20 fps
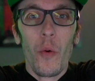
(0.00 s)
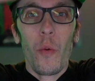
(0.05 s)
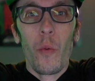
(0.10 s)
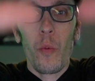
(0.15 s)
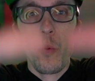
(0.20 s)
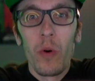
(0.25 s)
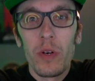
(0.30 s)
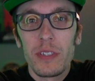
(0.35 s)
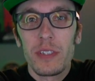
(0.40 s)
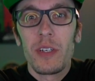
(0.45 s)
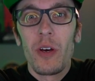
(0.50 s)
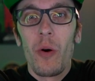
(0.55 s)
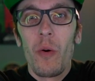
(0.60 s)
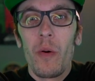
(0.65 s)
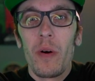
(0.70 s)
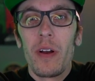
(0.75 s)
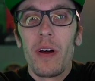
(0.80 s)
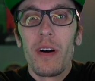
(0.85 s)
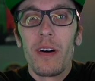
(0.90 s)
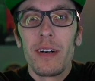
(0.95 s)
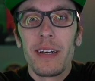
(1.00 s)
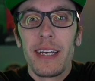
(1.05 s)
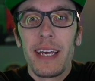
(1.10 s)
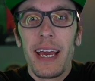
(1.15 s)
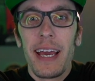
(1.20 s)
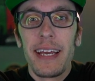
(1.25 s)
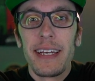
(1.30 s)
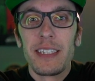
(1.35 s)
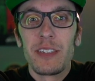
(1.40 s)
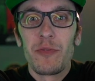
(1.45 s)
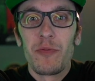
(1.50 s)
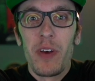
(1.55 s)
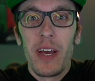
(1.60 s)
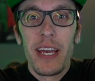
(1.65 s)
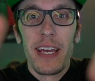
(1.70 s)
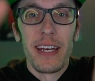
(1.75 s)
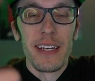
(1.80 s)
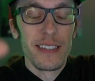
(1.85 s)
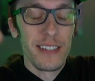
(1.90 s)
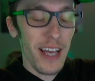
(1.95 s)
What's going on, Canes
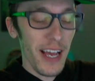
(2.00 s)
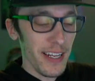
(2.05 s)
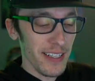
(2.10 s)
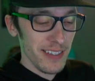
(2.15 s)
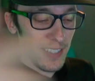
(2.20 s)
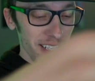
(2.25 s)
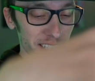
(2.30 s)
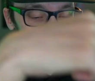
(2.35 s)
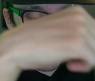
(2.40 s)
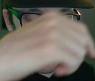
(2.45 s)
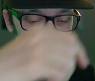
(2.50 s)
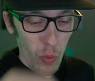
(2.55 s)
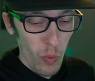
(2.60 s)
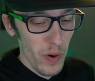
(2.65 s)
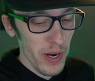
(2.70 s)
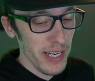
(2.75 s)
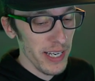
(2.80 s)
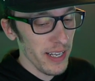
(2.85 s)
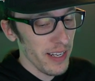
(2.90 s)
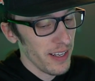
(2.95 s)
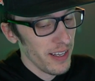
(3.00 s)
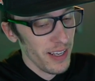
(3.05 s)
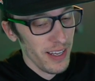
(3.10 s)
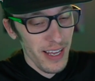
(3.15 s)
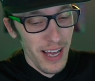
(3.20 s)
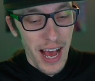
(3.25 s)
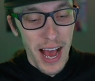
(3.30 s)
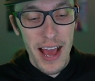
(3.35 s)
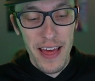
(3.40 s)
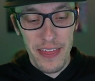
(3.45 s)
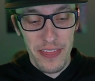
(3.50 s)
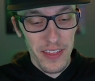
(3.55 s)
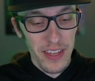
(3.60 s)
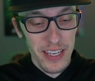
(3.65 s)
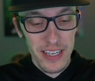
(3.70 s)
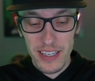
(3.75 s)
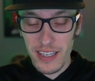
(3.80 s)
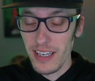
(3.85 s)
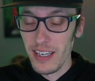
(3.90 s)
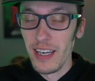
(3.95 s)
fans? At this point, I
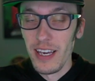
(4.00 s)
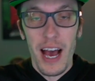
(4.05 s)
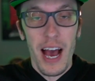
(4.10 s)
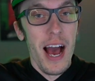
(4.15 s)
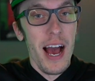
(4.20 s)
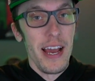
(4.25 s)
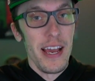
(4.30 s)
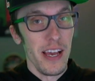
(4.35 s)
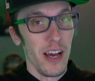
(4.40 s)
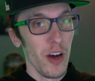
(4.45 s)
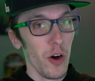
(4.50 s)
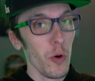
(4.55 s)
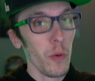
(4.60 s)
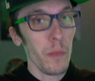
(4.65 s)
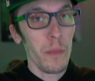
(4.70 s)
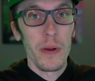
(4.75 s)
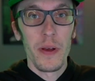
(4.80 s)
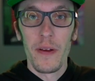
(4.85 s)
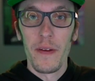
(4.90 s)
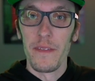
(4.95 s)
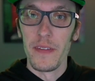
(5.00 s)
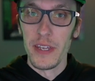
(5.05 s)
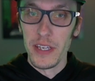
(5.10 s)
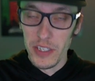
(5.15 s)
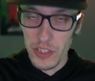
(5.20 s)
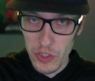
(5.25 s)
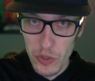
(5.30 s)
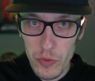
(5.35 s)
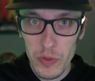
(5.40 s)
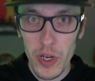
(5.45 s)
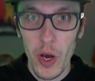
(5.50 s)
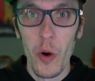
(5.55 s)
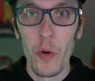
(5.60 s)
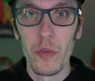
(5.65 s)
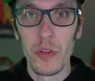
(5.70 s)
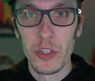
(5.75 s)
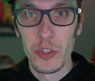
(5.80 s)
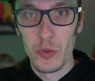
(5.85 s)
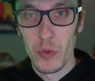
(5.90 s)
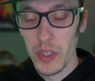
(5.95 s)
hope that you know the
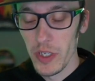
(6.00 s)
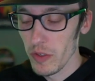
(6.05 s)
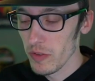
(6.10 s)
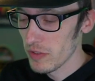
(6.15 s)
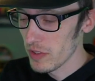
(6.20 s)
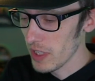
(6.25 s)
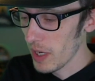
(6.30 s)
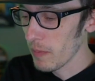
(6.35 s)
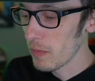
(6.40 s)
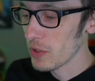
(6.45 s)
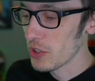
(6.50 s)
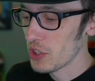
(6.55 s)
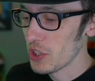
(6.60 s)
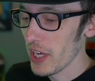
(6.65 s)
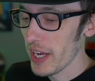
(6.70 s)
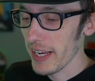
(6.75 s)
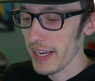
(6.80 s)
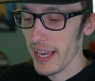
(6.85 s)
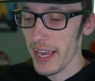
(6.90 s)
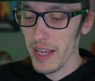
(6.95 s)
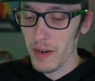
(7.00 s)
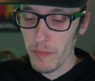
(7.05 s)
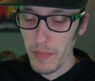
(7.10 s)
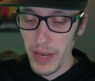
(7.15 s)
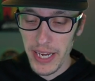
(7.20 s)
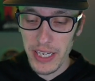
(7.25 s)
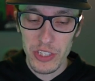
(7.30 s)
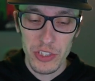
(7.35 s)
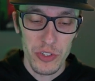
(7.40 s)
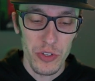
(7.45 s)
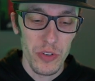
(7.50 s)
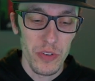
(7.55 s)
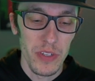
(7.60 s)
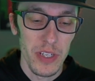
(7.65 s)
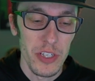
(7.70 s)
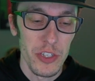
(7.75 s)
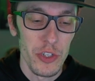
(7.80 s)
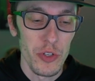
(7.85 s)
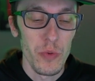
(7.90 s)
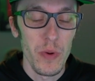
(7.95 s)
drill. Double check and make sure
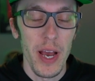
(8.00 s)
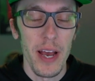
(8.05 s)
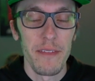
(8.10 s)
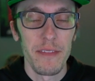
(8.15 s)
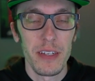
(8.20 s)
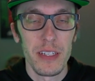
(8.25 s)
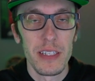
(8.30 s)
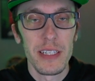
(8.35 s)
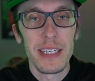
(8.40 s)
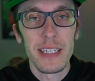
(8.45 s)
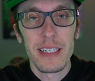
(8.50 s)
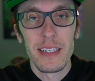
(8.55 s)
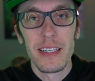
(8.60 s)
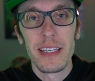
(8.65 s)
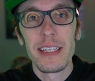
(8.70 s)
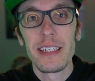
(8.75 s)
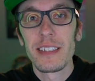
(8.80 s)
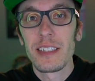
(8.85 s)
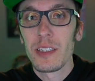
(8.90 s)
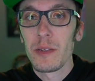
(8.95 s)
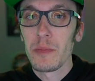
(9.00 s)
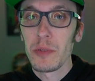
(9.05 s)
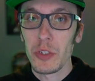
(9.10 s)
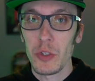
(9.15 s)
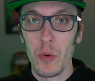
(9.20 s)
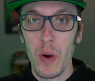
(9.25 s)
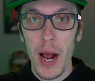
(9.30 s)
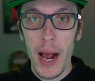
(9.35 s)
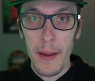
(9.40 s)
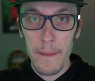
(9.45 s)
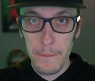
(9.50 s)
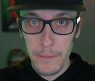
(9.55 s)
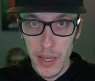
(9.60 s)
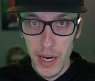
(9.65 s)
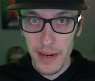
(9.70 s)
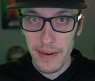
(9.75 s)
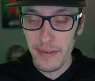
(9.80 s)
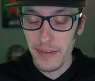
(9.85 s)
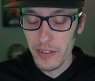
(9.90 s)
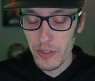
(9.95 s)
that you have clicked the subscribe
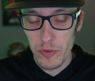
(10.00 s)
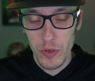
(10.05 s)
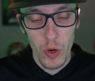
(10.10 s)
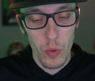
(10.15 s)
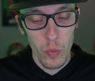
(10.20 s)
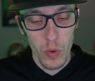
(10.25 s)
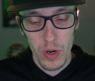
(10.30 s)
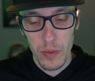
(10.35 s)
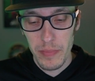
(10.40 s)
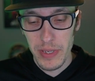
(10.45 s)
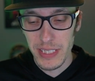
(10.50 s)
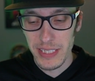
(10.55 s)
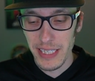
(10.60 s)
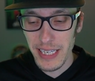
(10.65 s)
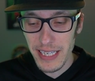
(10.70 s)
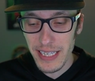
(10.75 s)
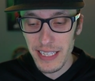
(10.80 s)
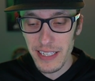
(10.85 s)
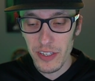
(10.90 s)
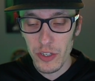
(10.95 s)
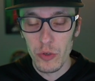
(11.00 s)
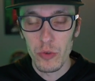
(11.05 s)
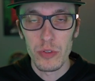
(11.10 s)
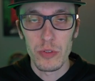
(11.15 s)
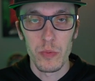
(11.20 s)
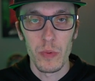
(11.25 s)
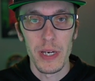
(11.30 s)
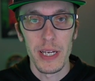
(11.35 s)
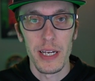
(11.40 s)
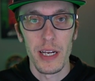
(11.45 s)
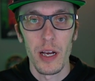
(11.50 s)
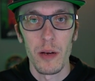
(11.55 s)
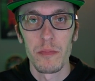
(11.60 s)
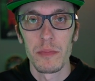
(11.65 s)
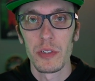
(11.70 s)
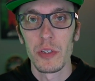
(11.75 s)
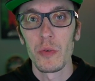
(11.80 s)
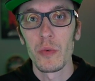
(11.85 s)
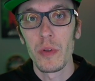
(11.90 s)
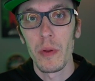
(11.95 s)
button. You don't want to miss any news when it comes
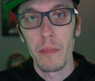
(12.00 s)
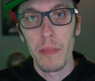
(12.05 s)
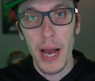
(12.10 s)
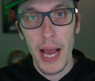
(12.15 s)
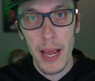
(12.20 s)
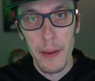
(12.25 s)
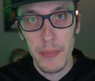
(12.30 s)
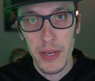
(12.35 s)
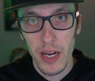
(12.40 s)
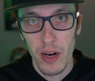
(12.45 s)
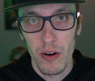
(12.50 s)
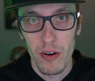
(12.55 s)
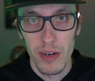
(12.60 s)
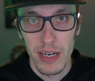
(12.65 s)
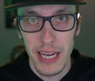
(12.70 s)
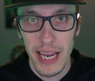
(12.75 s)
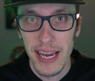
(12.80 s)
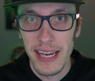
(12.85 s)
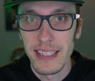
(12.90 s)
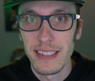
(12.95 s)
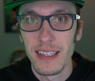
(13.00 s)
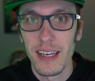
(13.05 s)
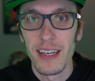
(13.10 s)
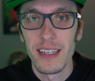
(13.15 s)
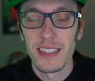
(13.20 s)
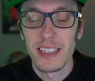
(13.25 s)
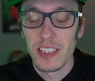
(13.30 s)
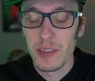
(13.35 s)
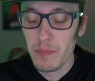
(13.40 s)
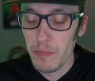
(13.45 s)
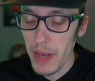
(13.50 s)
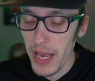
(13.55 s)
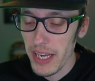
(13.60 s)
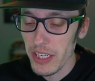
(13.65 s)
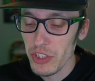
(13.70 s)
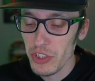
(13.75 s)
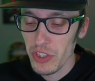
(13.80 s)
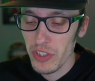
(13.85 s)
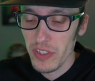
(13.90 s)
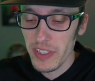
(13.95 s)
to the Miami Hurricanes,
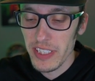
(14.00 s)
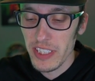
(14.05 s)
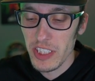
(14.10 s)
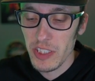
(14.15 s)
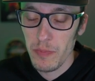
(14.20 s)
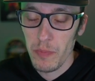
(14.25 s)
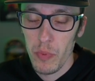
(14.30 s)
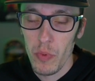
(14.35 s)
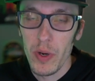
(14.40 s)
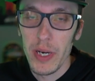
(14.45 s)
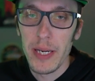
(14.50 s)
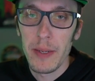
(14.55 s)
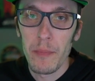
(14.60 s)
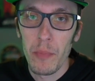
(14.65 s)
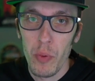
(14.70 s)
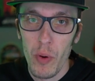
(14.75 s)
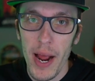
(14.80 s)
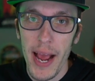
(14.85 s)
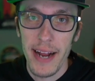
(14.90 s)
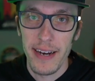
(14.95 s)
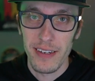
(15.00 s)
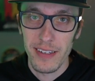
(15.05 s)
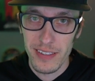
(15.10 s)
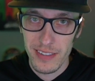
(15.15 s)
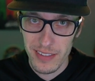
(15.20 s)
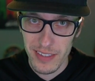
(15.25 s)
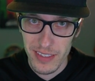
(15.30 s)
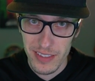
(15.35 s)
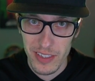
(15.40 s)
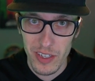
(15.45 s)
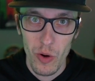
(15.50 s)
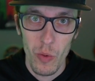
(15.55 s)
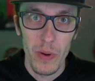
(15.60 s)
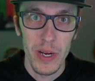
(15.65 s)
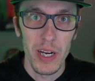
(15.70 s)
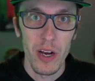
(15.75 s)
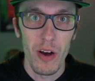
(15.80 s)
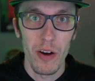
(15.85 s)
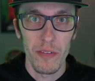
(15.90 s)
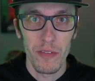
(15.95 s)
especially spring practice that's going
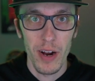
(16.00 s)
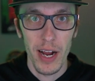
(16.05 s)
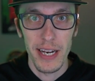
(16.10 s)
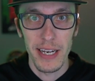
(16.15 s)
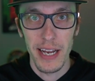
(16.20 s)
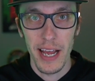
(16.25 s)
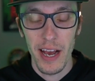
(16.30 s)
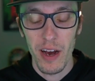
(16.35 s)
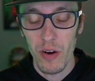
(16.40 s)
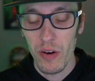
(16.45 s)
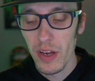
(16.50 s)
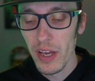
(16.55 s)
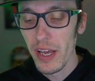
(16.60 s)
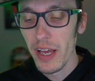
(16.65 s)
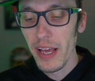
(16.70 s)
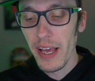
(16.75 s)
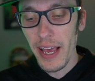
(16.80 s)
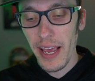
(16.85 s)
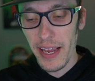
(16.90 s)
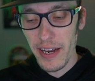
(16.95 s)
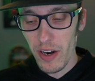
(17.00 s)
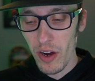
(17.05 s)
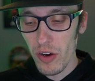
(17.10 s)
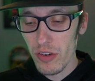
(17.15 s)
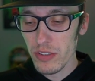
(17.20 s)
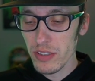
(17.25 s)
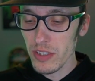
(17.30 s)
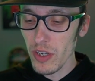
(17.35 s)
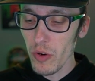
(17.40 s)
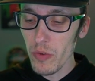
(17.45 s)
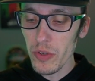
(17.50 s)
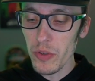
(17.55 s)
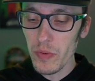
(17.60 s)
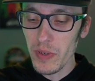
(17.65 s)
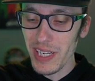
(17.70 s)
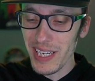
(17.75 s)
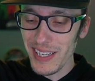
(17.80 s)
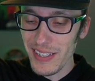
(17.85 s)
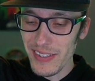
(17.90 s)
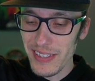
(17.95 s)
on right now. And also, you
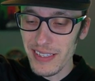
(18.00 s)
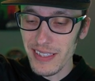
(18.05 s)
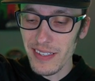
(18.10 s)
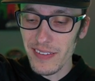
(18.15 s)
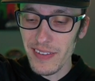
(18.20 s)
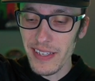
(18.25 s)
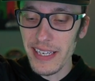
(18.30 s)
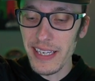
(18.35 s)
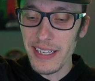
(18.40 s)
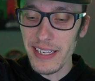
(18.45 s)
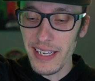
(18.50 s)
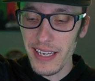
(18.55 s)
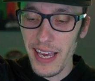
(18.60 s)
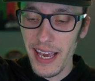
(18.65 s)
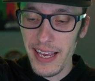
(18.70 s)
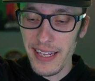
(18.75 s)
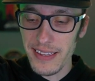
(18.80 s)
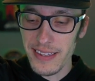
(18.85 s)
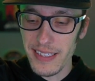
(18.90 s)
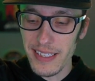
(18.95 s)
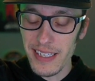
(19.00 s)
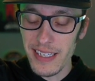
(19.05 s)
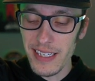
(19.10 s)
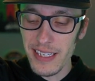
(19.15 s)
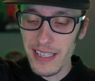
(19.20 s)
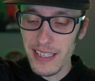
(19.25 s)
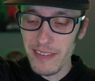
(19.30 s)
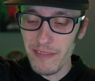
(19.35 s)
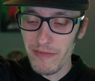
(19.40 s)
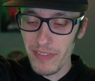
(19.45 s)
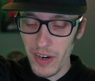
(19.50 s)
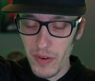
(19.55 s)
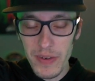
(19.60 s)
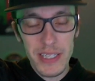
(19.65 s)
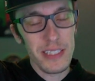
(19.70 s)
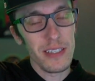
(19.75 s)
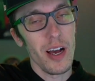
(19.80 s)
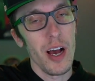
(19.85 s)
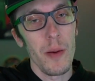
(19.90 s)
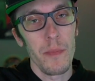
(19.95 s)
can click the link at the very
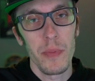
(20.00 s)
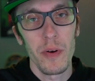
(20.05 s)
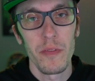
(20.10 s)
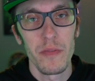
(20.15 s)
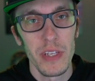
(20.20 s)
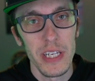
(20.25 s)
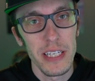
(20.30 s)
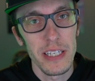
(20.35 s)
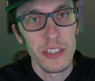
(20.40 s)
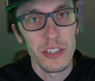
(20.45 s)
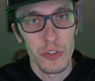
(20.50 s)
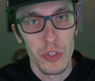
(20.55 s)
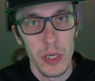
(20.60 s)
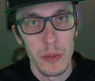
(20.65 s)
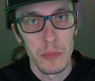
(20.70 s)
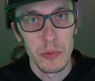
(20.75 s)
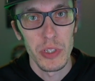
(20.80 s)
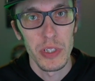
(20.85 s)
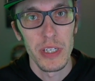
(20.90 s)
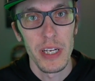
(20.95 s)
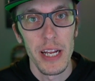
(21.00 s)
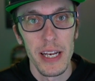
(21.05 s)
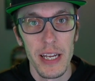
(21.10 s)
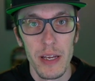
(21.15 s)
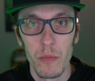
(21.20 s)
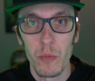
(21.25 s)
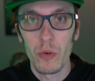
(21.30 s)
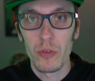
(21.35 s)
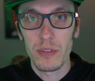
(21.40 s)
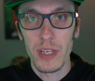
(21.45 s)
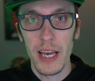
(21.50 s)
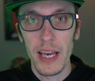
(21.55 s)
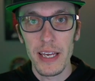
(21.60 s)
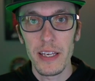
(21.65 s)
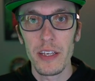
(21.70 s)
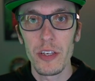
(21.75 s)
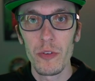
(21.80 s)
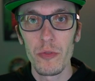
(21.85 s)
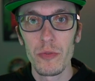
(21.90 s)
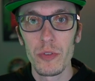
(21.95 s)
top of the description, and it will
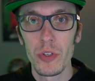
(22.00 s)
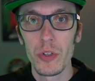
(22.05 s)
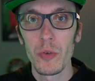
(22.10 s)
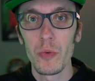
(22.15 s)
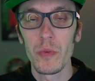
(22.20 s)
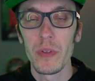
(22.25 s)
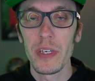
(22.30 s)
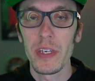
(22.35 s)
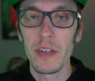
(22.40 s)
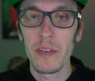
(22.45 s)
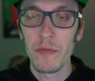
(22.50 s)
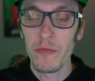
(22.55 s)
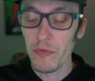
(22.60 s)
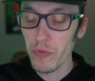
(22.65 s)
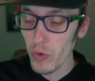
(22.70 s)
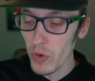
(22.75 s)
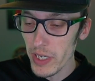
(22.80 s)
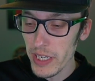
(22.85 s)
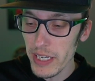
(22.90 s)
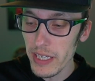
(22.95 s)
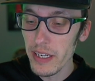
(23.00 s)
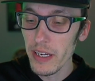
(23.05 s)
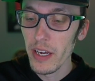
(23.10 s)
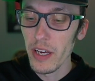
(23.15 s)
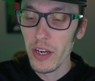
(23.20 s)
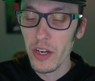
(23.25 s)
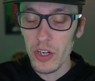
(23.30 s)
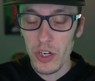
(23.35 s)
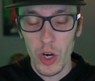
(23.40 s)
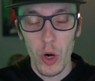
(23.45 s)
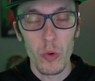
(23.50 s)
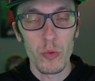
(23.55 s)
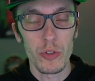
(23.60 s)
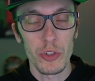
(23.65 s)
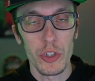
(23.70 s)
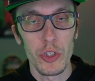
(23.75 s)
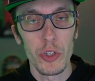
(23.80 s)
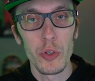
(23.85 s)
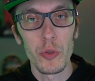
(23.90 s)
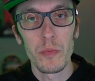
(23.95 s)
take you to the free Coach
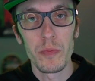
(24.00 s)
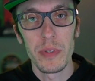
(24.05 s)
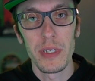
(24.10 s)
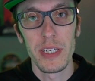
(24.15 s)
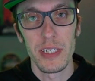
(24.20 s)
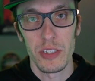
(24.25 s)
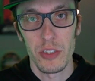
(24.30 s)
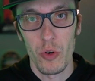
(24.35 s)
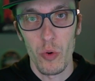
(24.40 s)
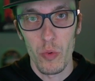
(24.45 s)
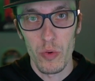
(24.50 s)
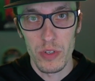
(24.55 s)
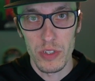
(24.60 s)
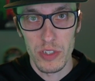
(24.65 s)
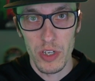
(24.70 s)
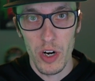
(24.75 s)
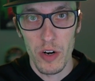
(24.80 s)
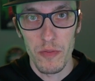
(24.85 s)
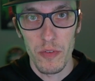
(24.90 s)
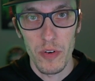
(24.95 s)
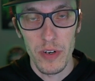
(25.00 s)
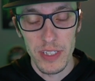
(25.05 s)
Coop Discord server.